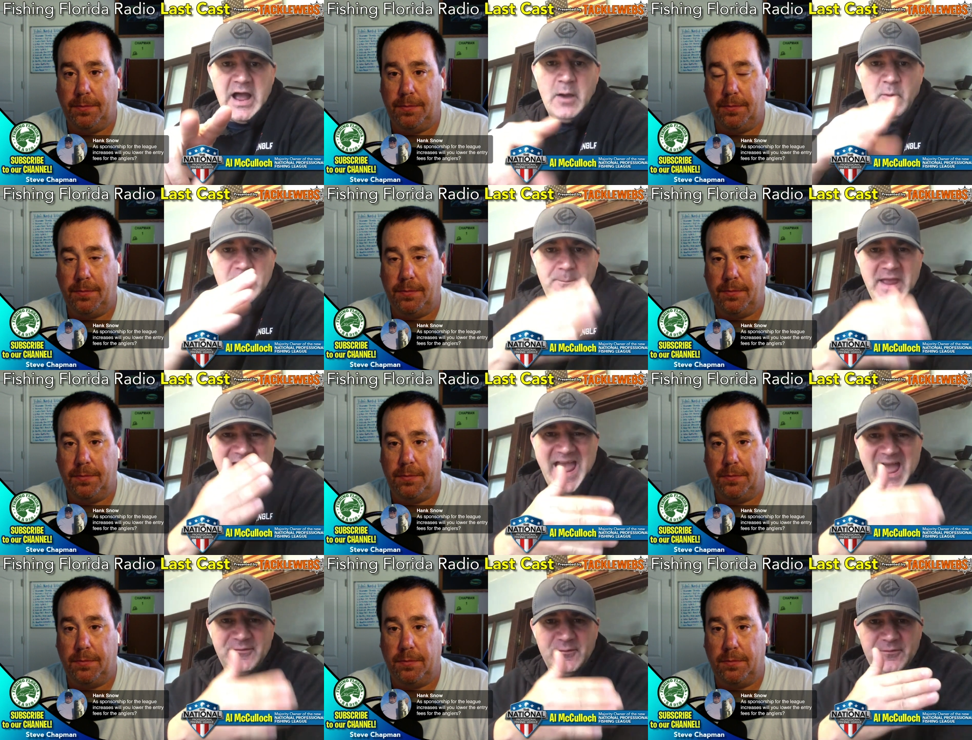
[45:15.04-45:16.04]
Speaker 1: I want to pay
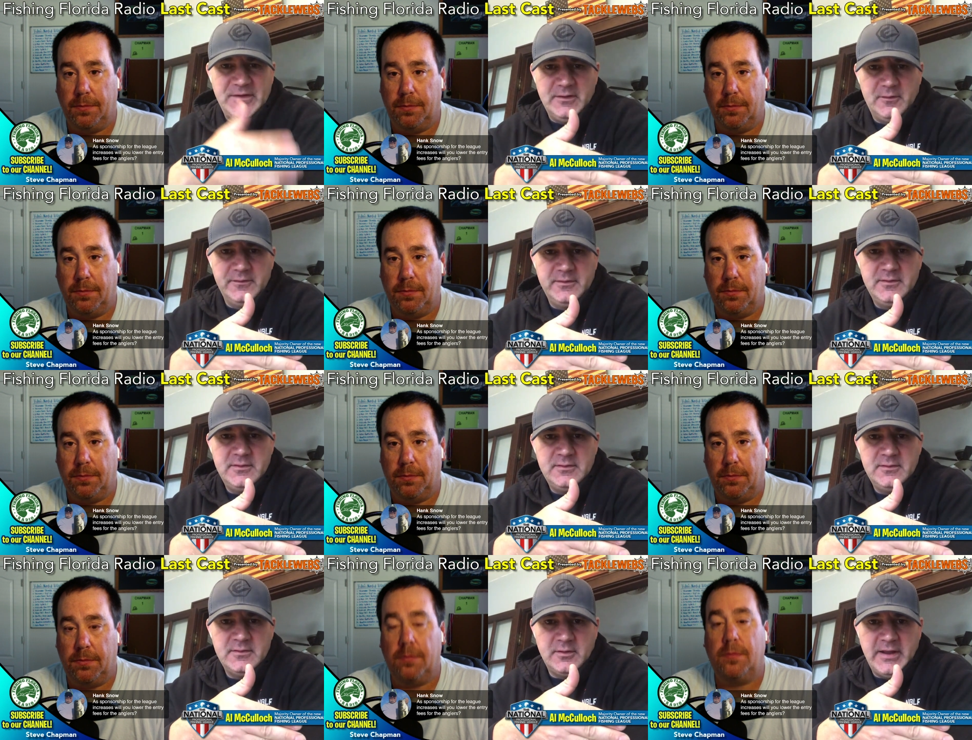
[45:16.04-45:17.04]
half the field.
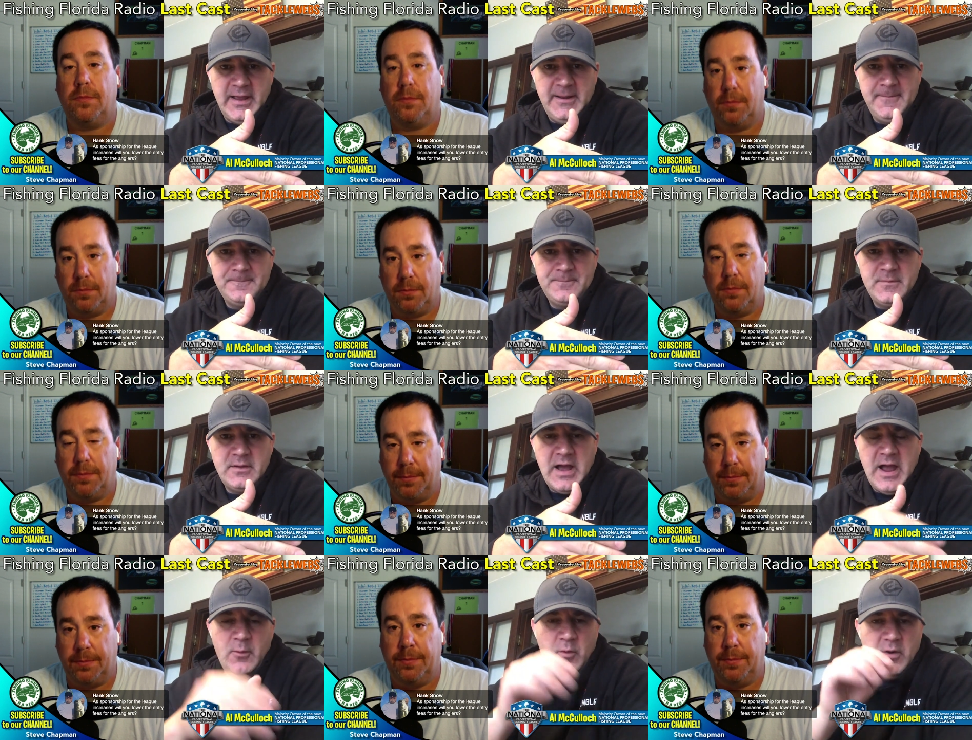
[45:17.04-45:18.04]
Okay, mm-hmm.
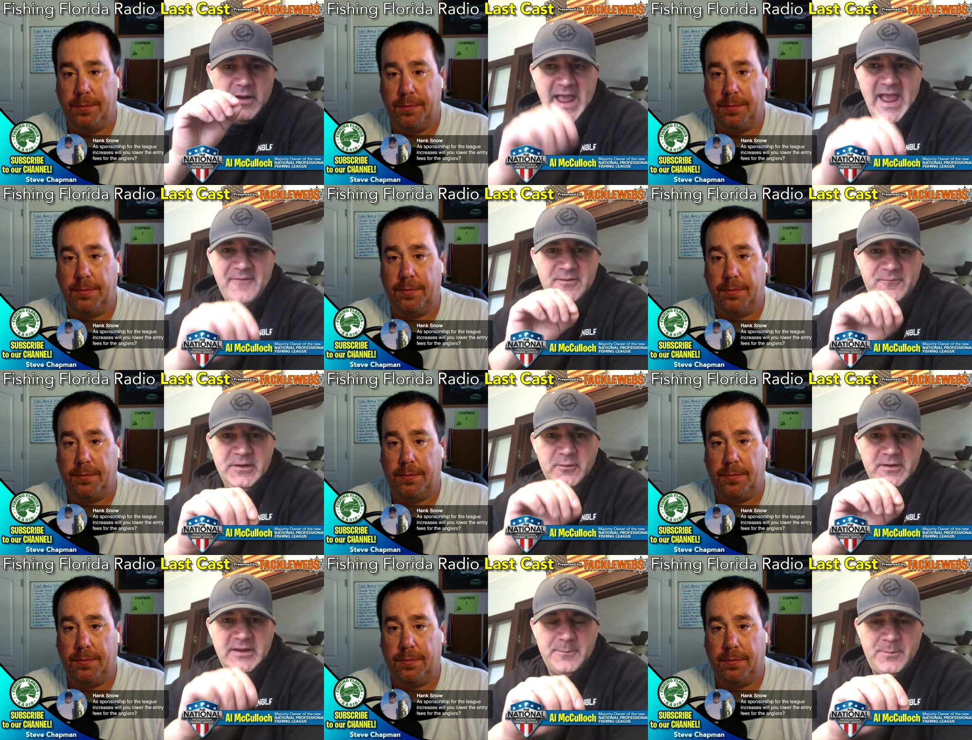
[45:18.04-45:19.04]
I want half the
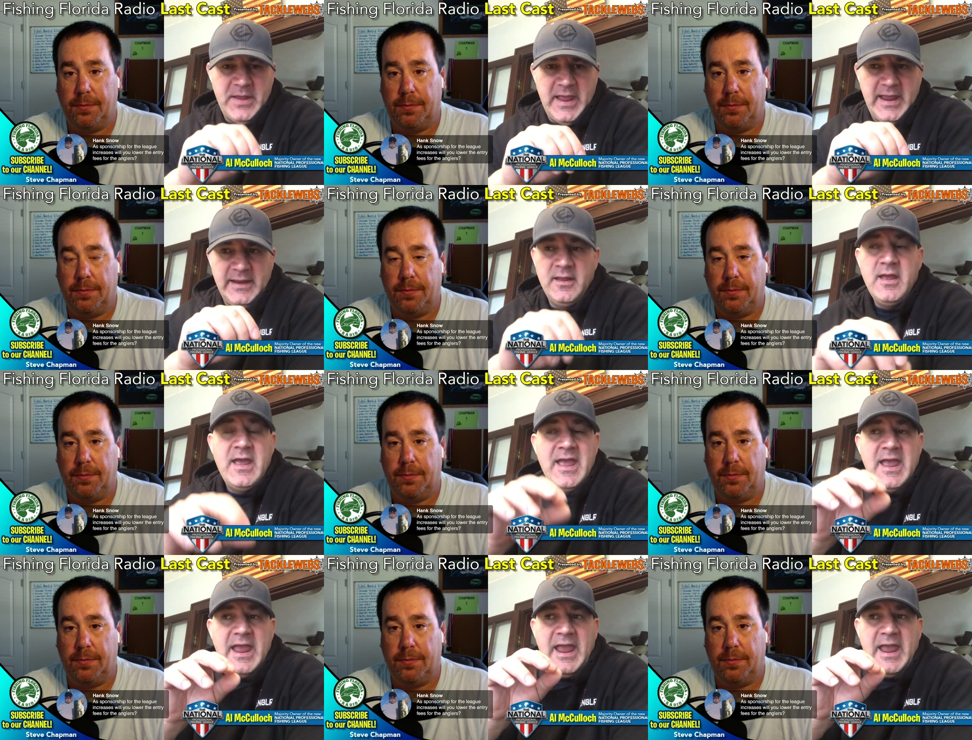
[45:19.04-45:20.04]
field to get paid,
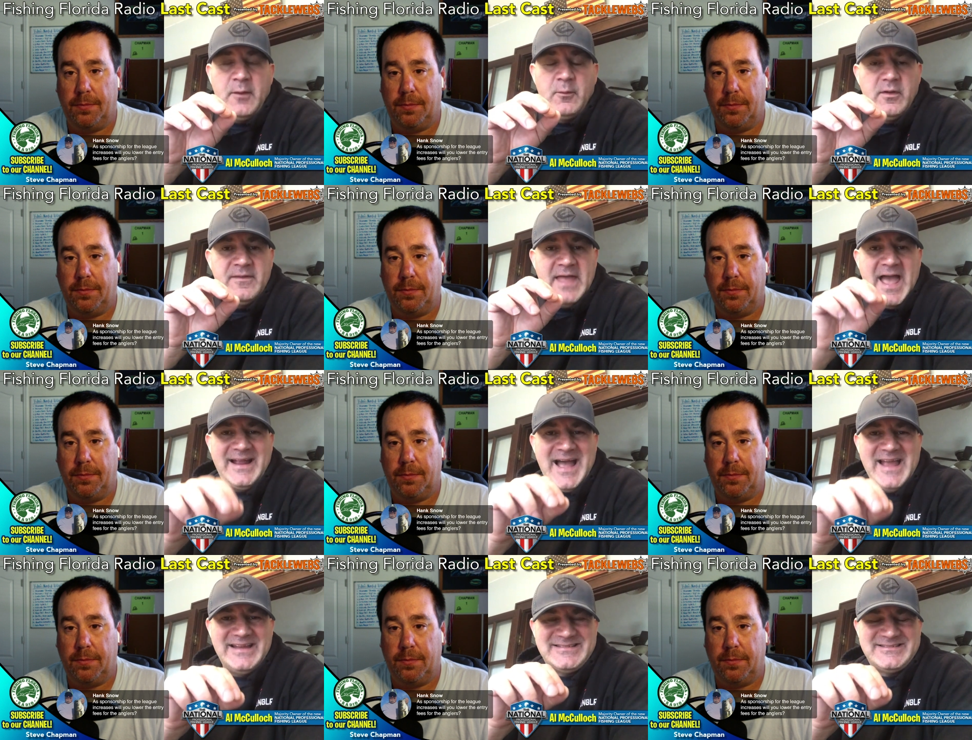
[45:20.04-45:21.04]
and that
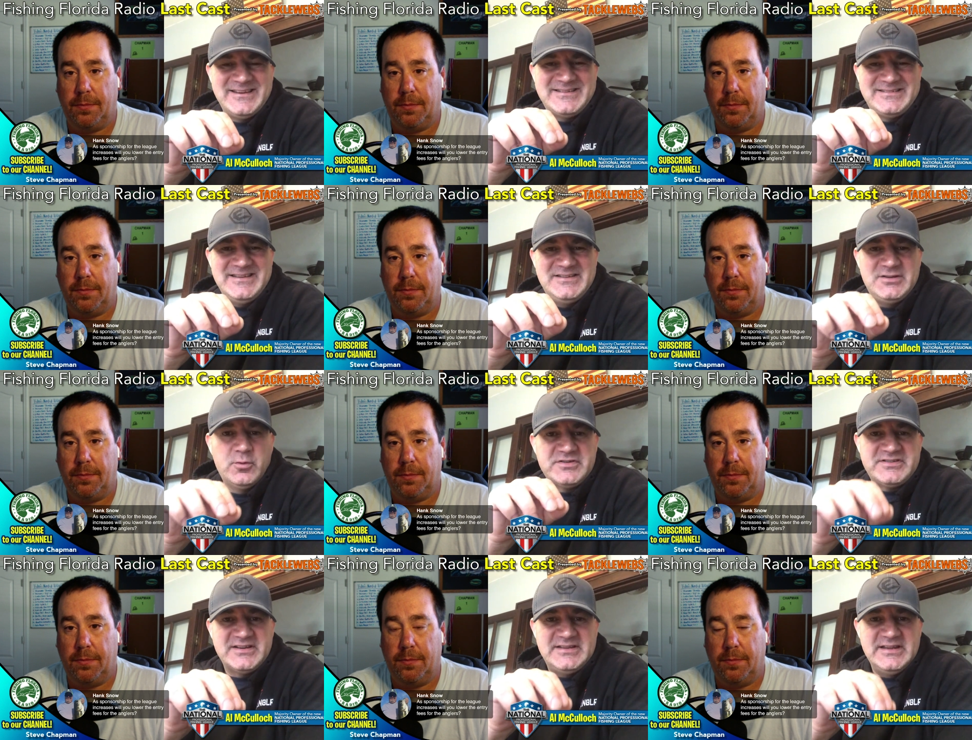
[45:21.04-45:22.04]
guy at 62 or
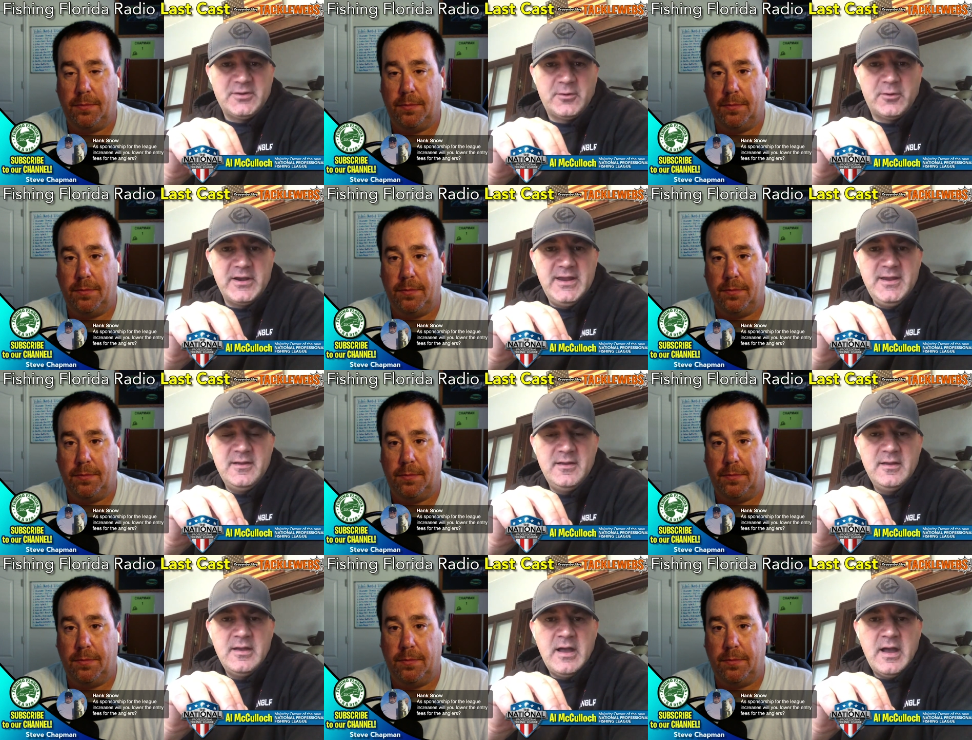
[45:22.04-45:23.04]
63,
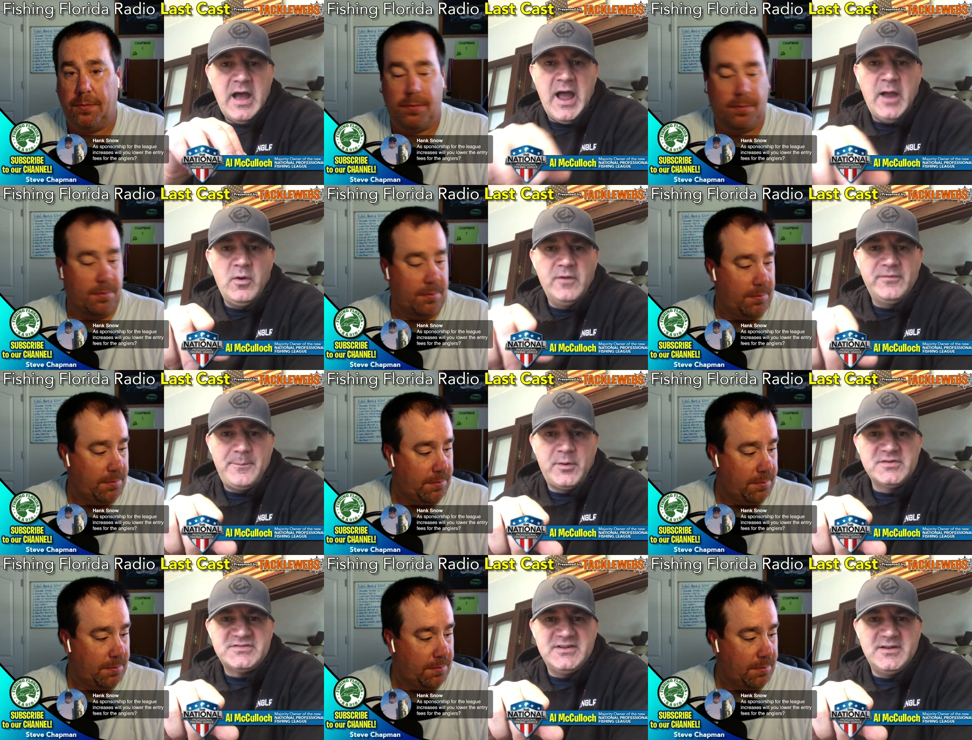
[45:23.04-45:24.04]
I want that
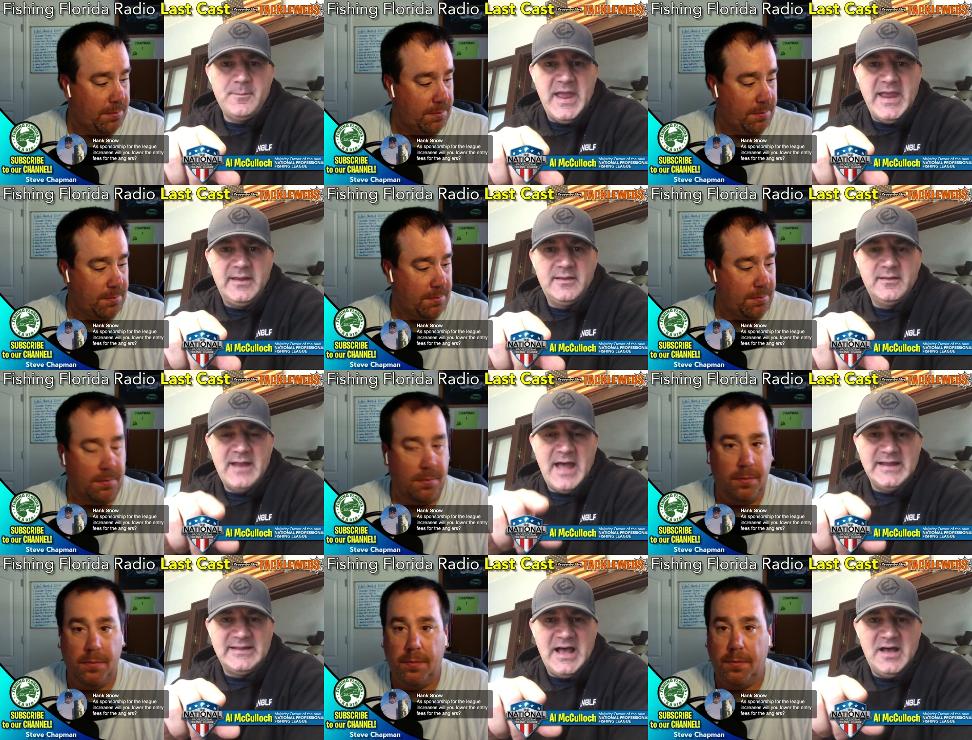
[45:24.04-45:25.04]
person to make
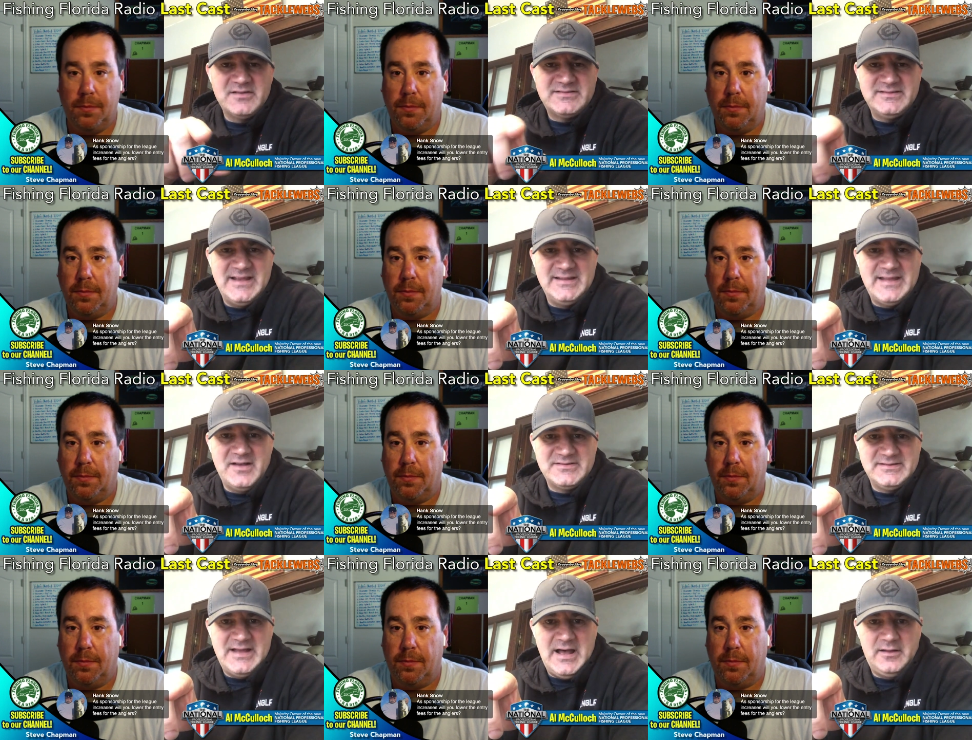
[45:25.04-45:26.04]
nine thousand, ten
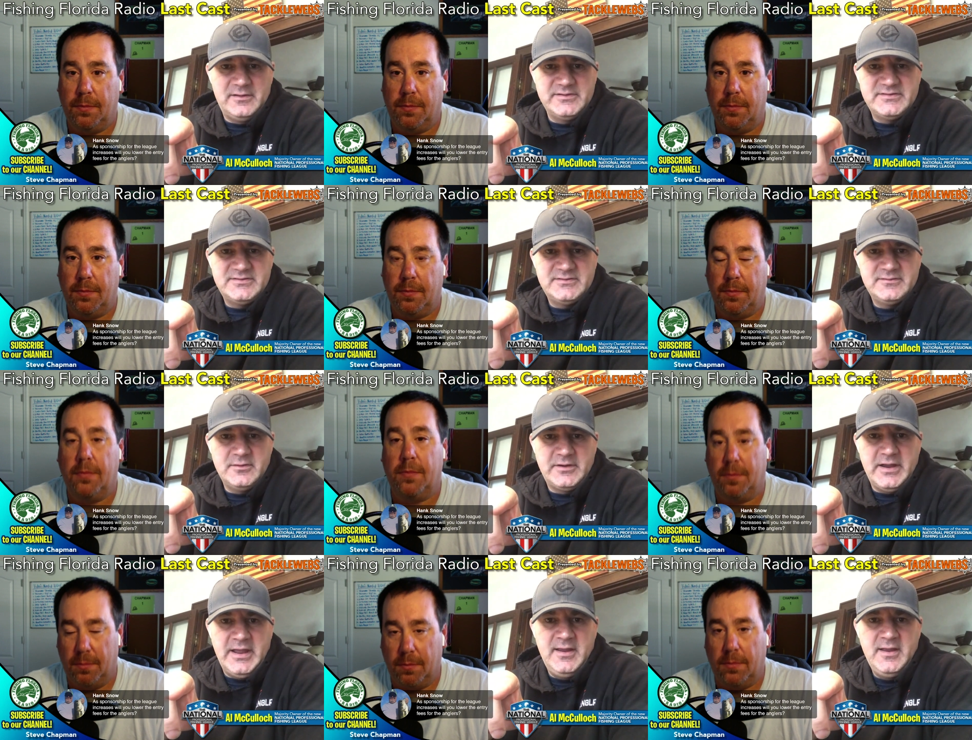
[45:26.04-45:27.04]
thousand dollars.
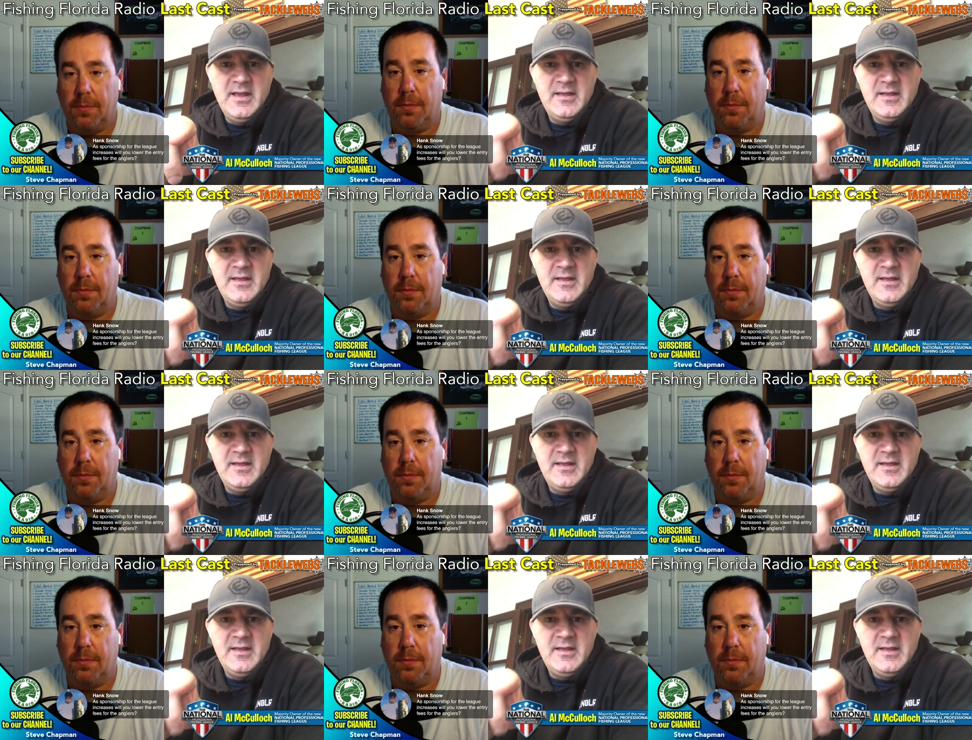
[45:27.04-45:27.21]
Okay